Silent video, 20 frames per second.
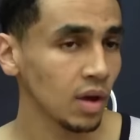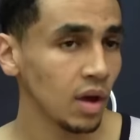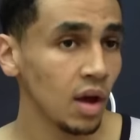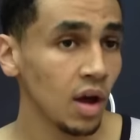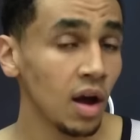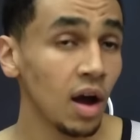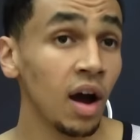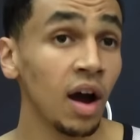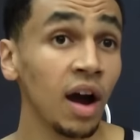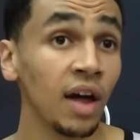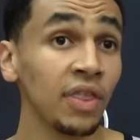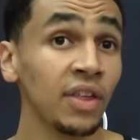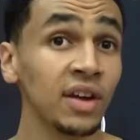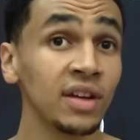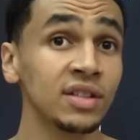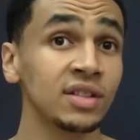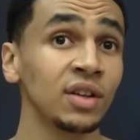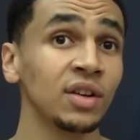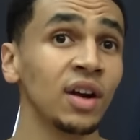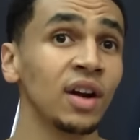I
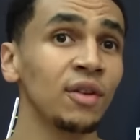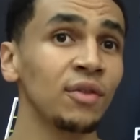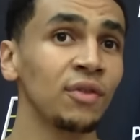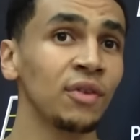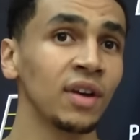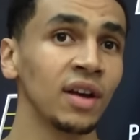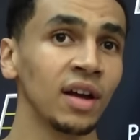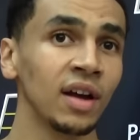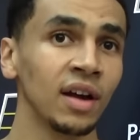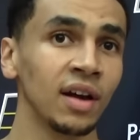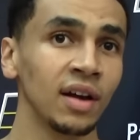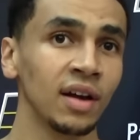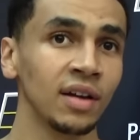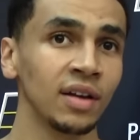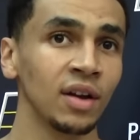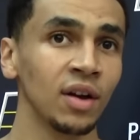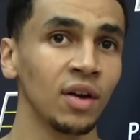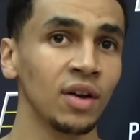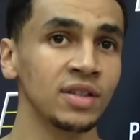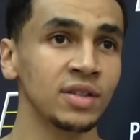think it's a great fit.
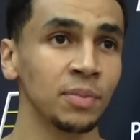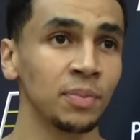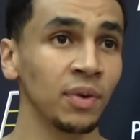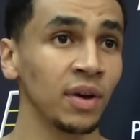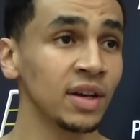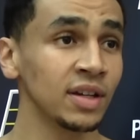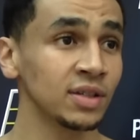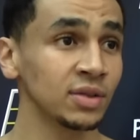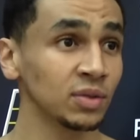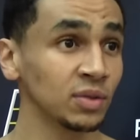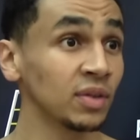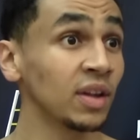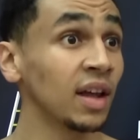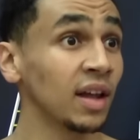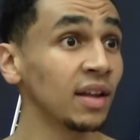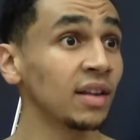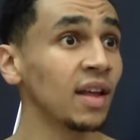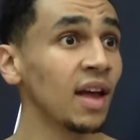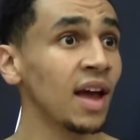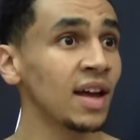It's a place
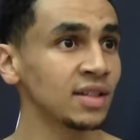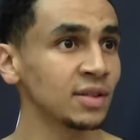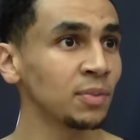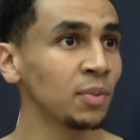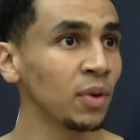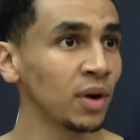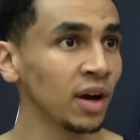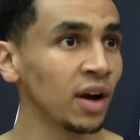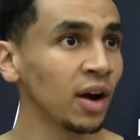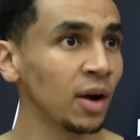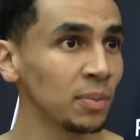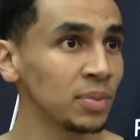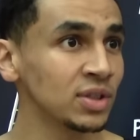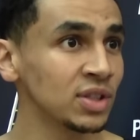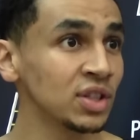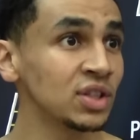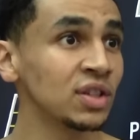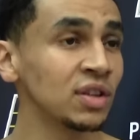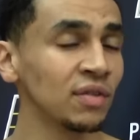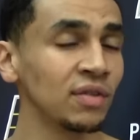that has a point guard
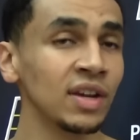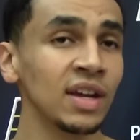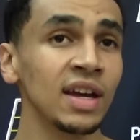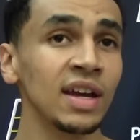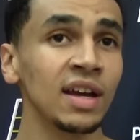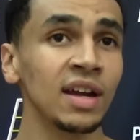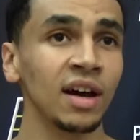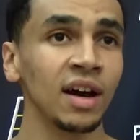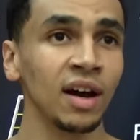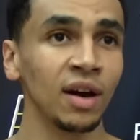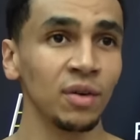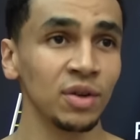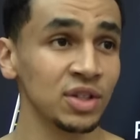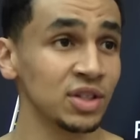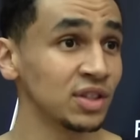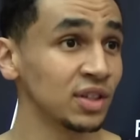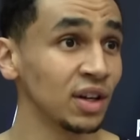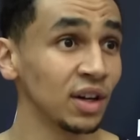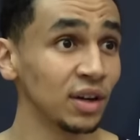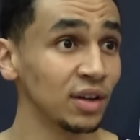position of need,
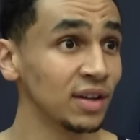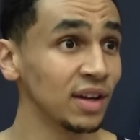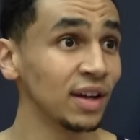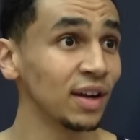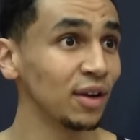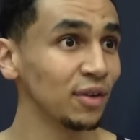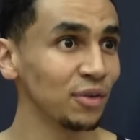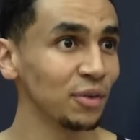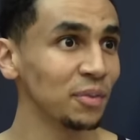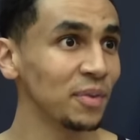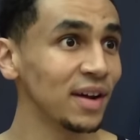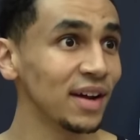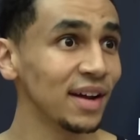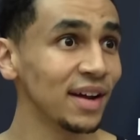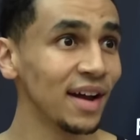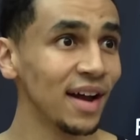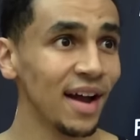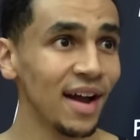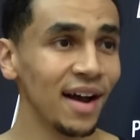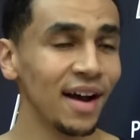which is good to hear for
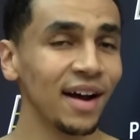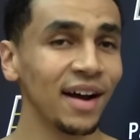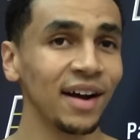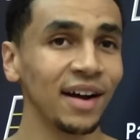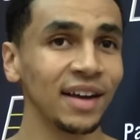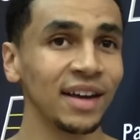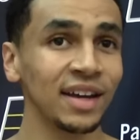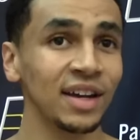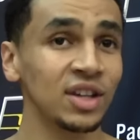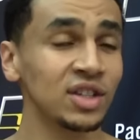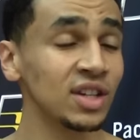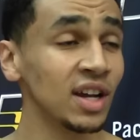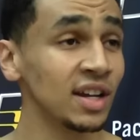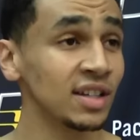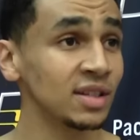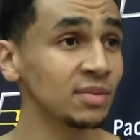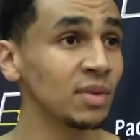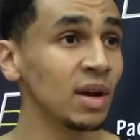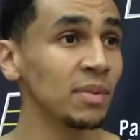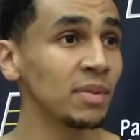me, getting a
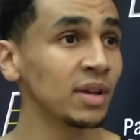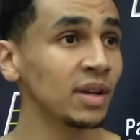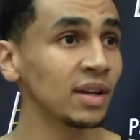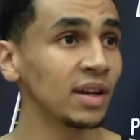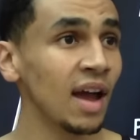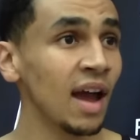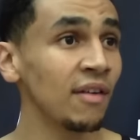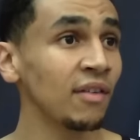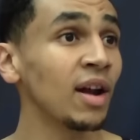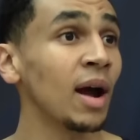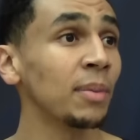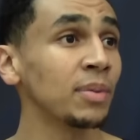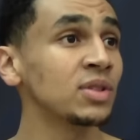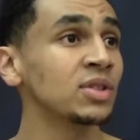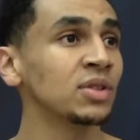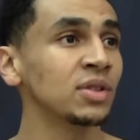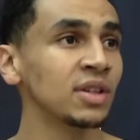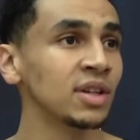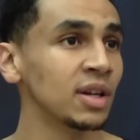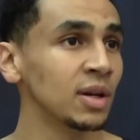chance to maybe have an
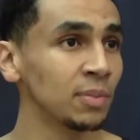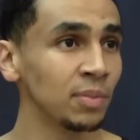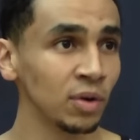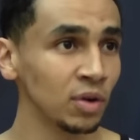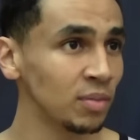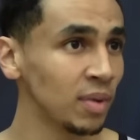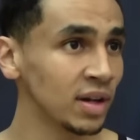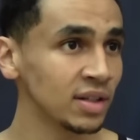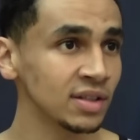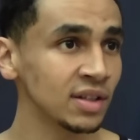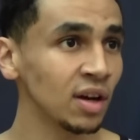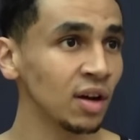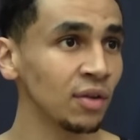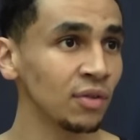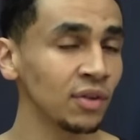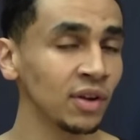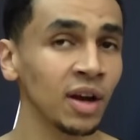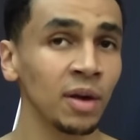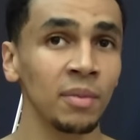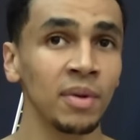opportunity to prove
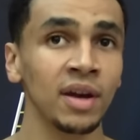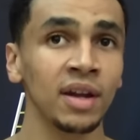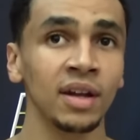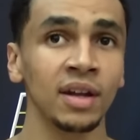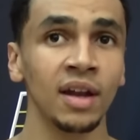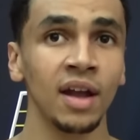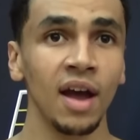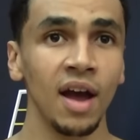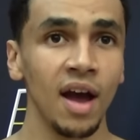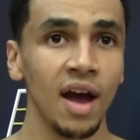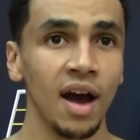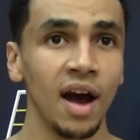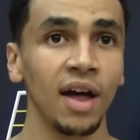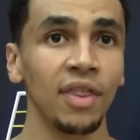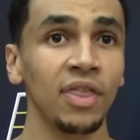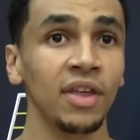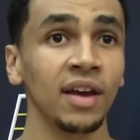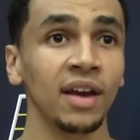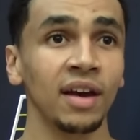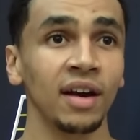myself and come in. And
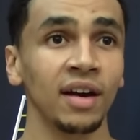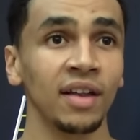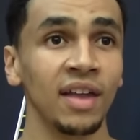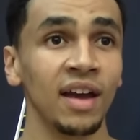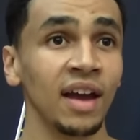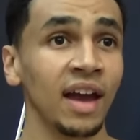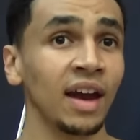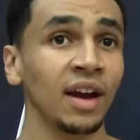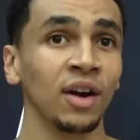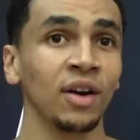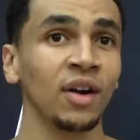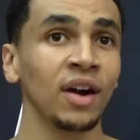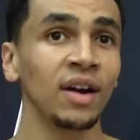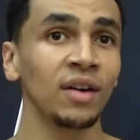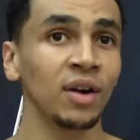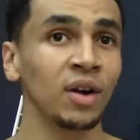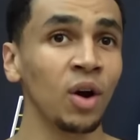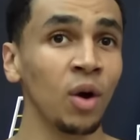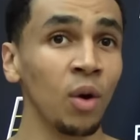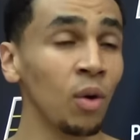I think they got a
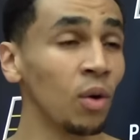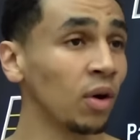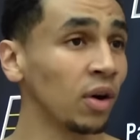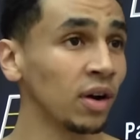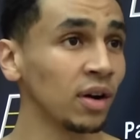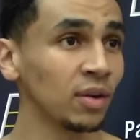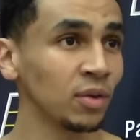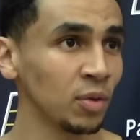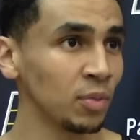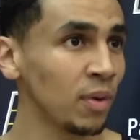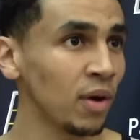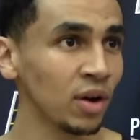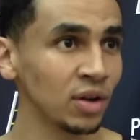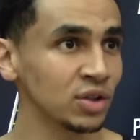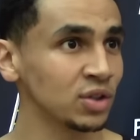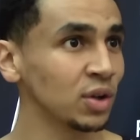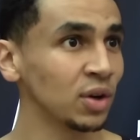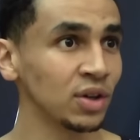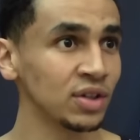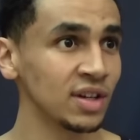great core with
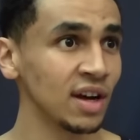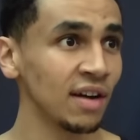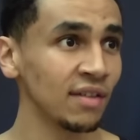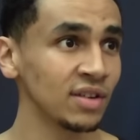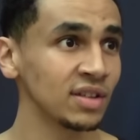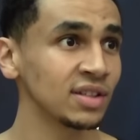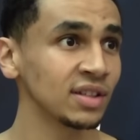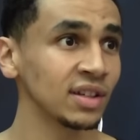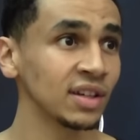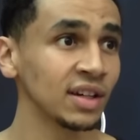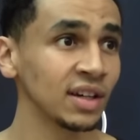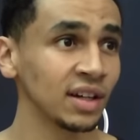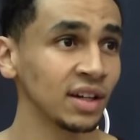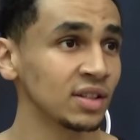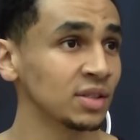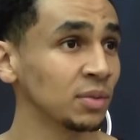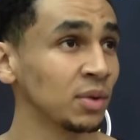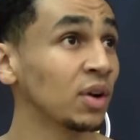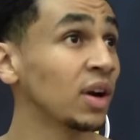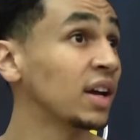Paul George, obviously,
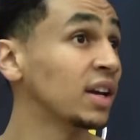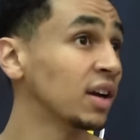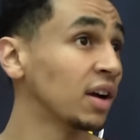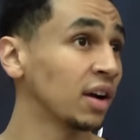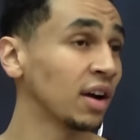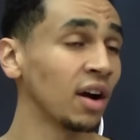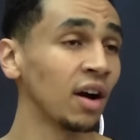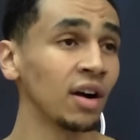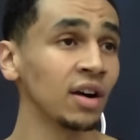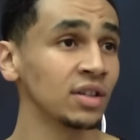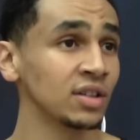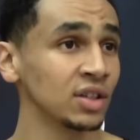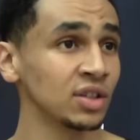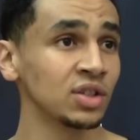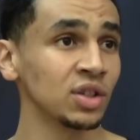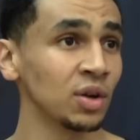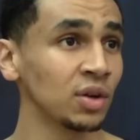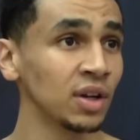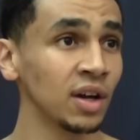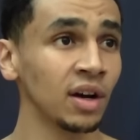and some great young guards
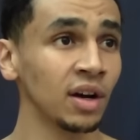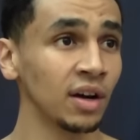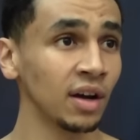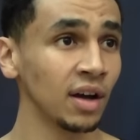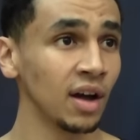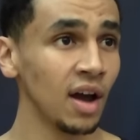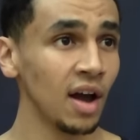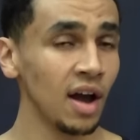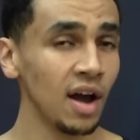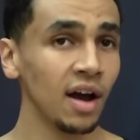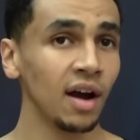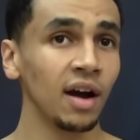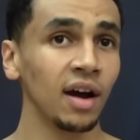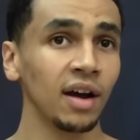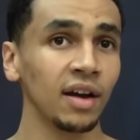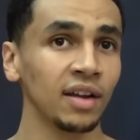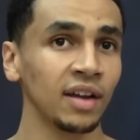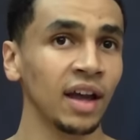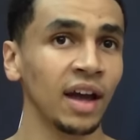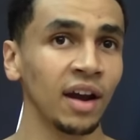like Joe Young.
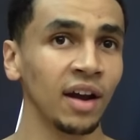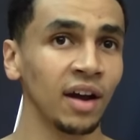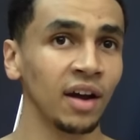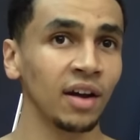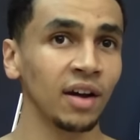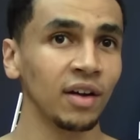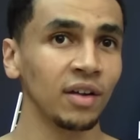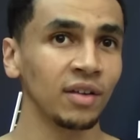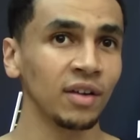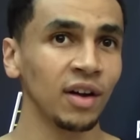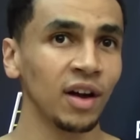They got a